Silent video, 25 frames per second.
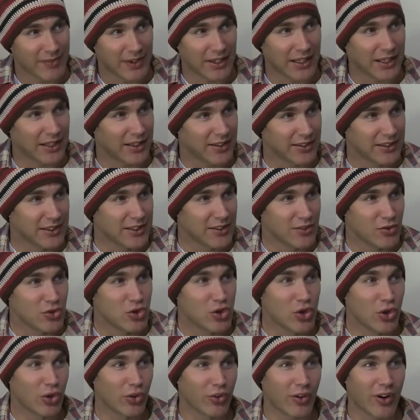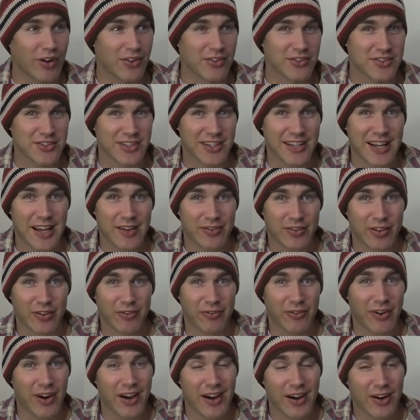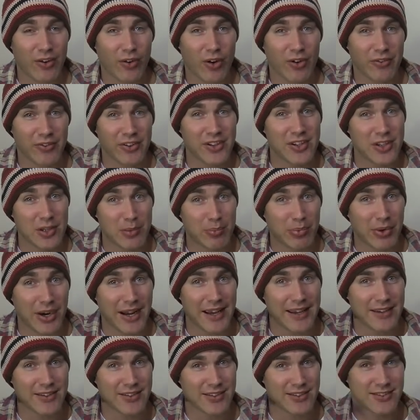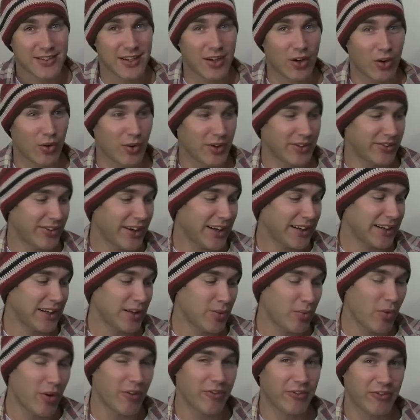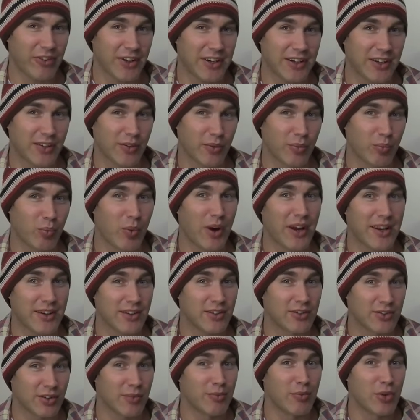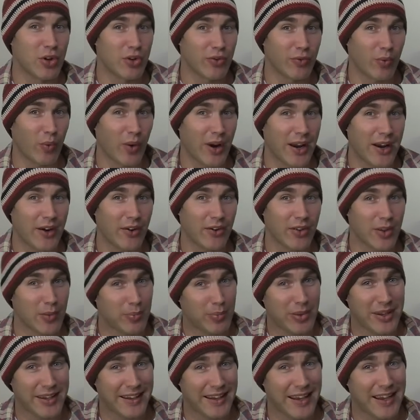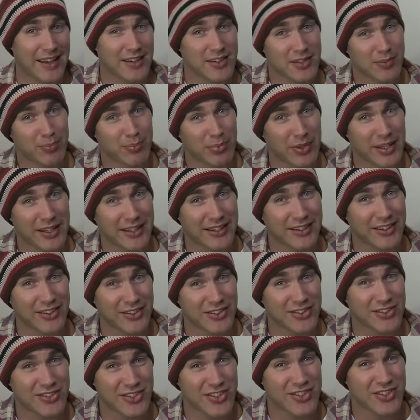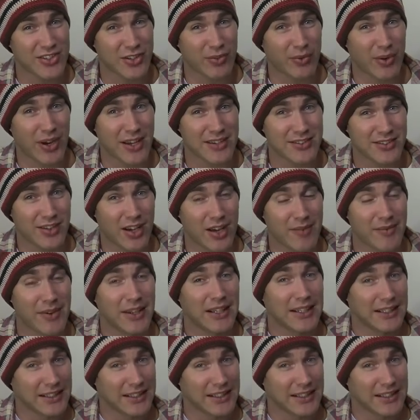uh, neurons that have to fire off in your brain to tell exactly what finger where to move where and the pick hand to flick it at just the right time,